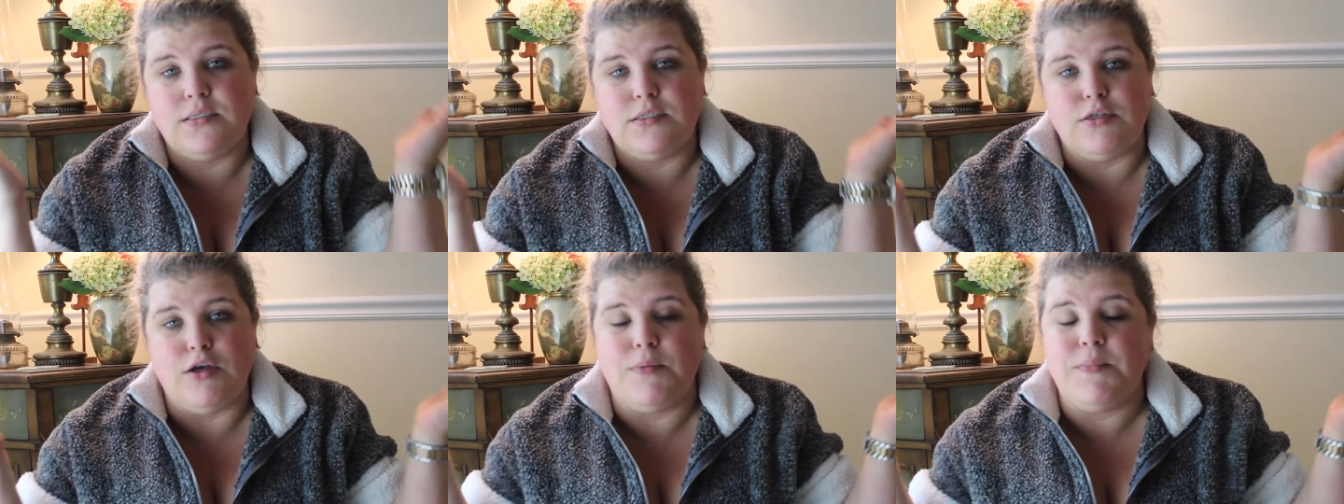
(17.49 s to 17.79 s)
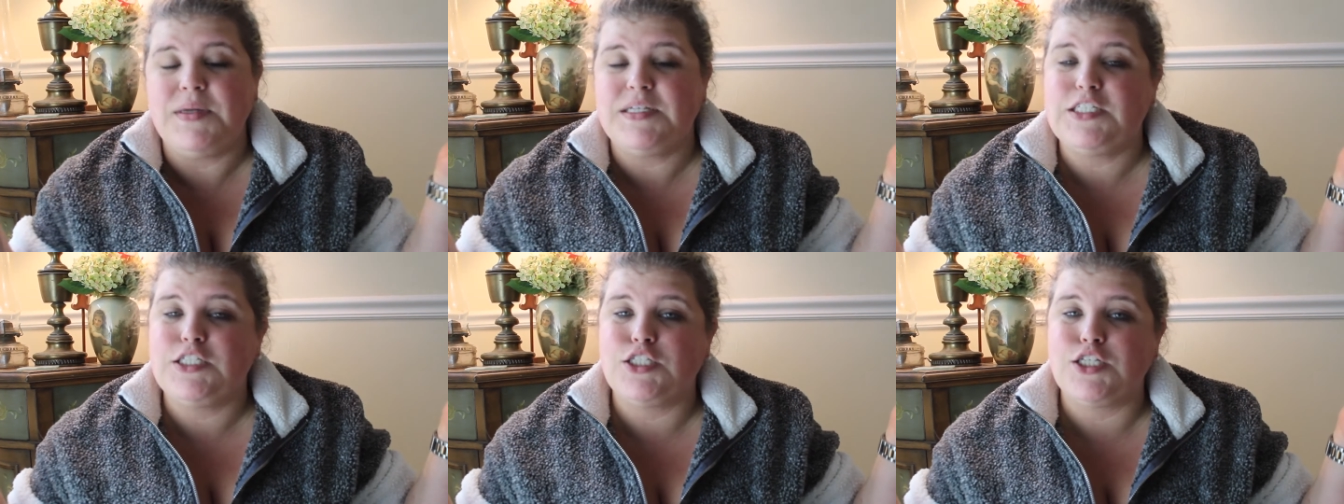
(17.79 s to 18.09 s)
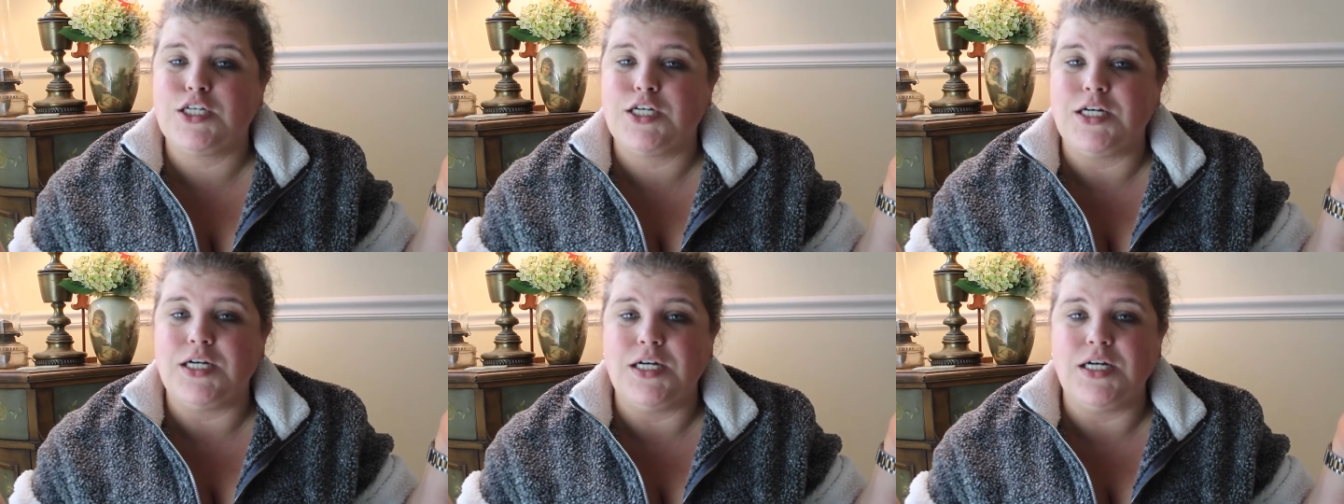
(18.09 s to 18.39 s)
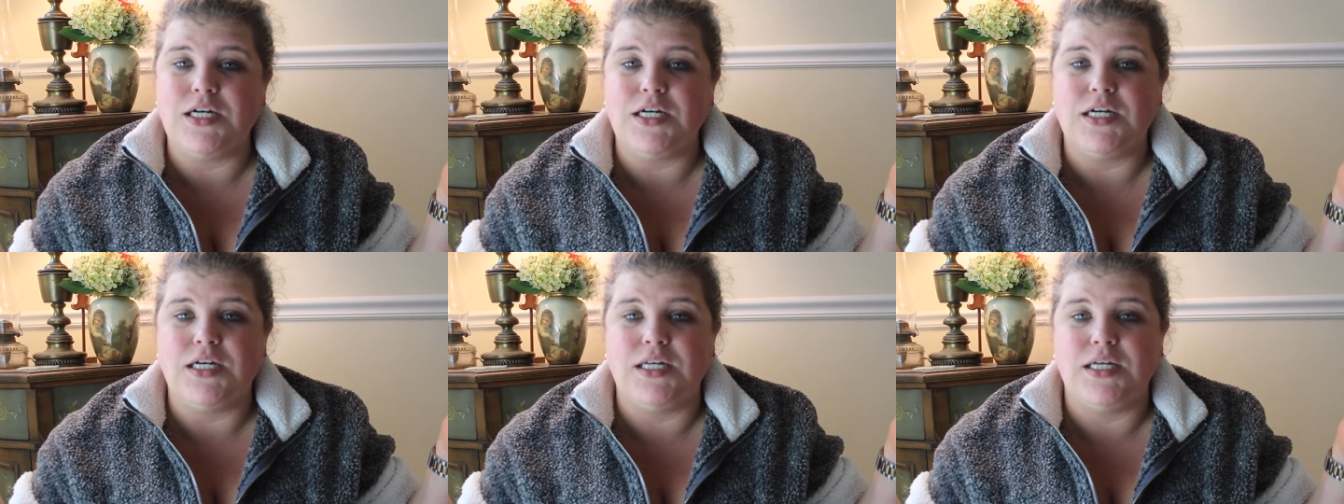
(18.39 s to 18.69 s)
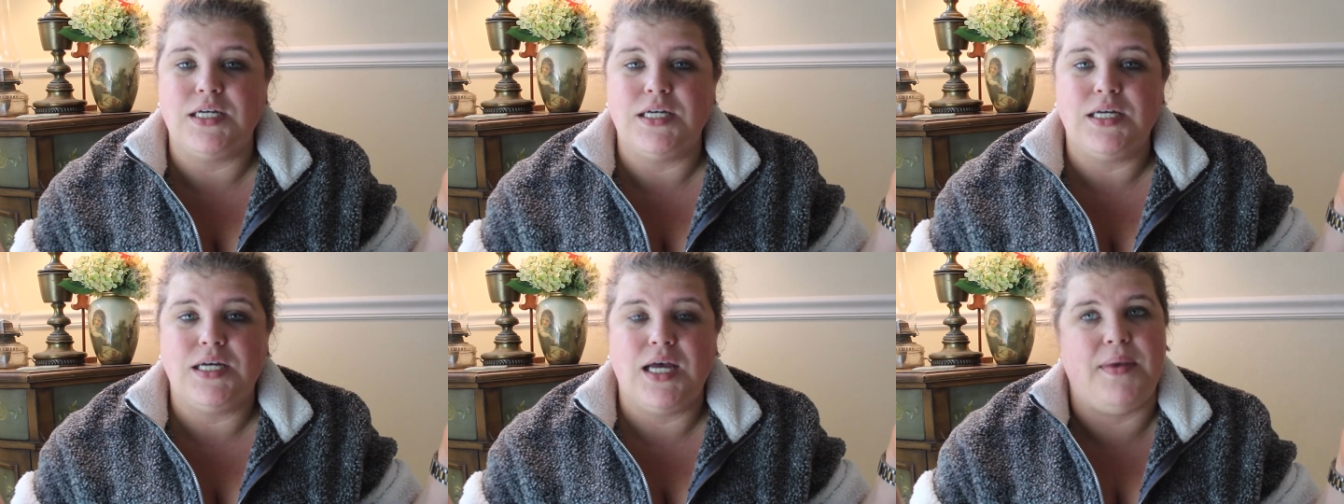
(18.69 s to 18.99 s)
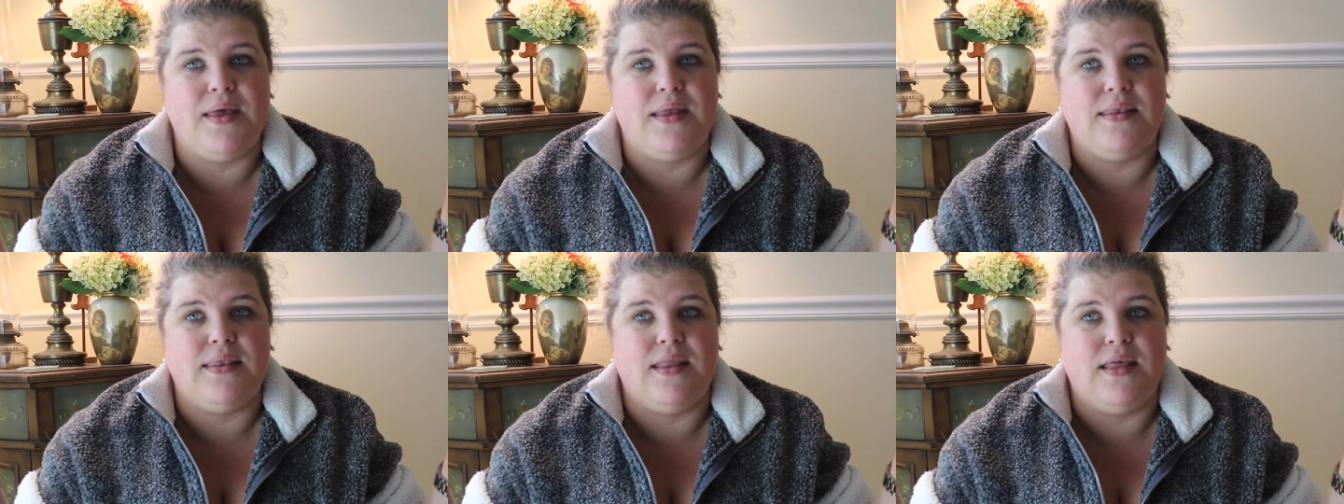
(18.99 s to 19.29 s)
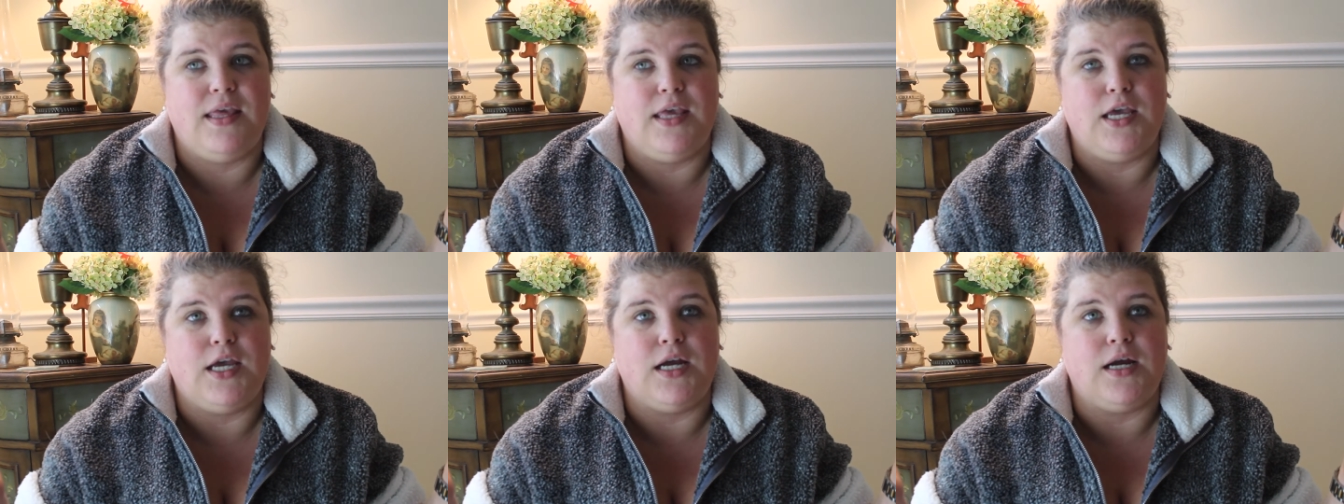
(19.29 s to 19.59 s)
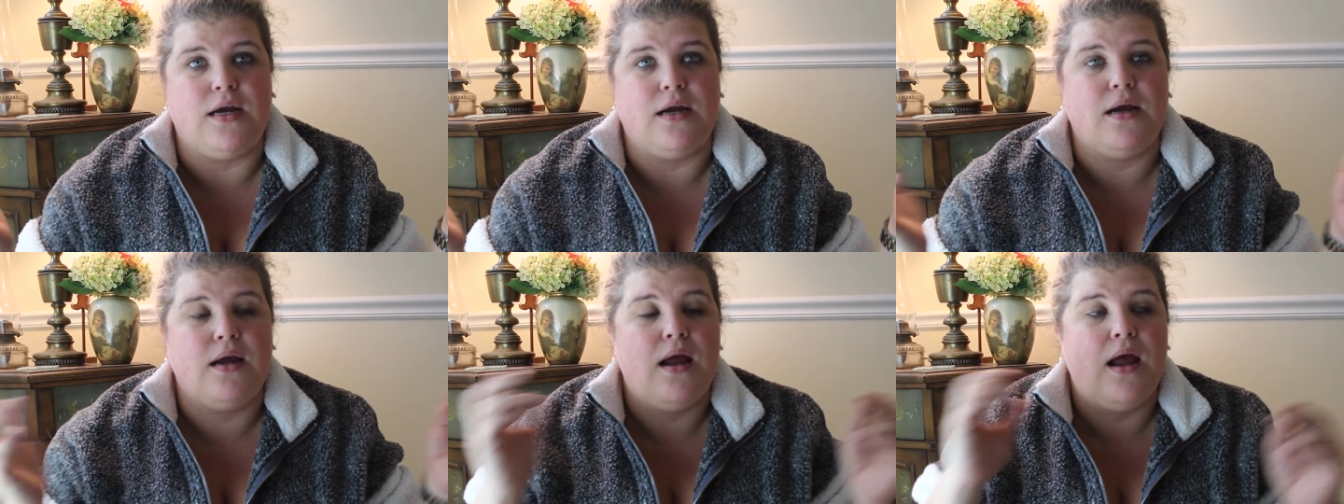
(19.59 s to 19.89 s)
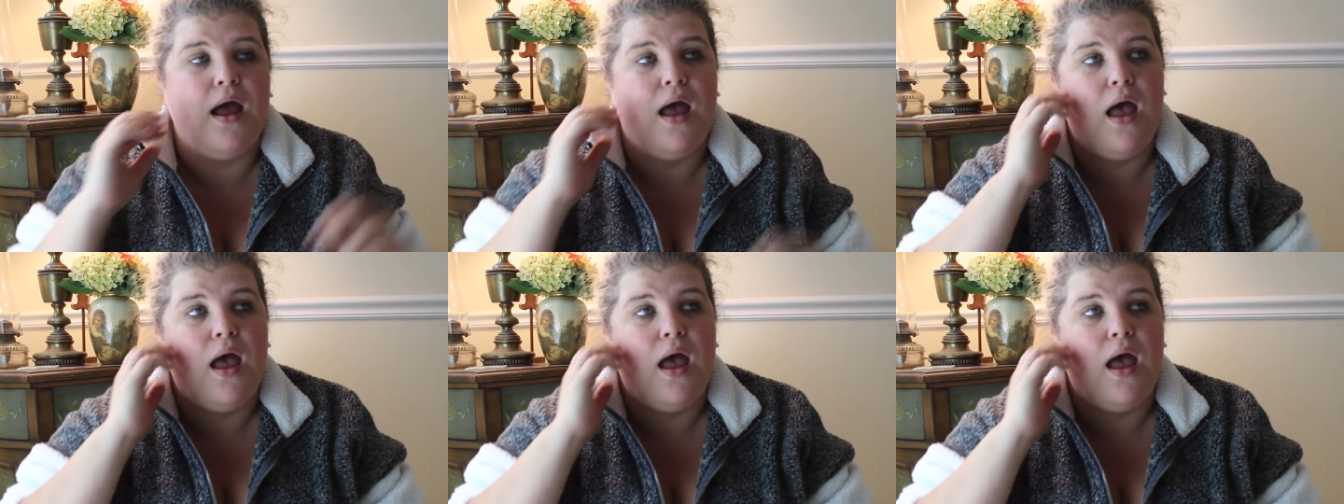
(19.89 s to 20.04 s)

so much has occurred in the year.